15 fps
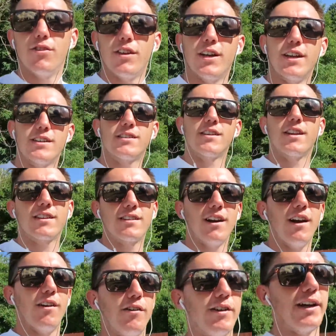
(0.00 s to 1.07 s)
for that. So that's a
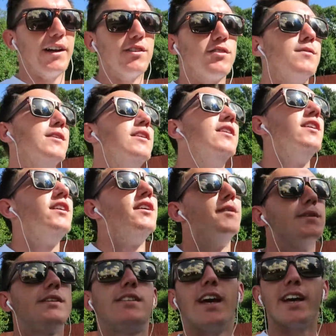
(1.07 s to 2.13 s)
little announcement. I'll
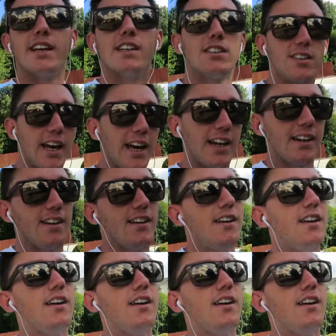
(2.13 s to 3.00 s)
be staying in a tent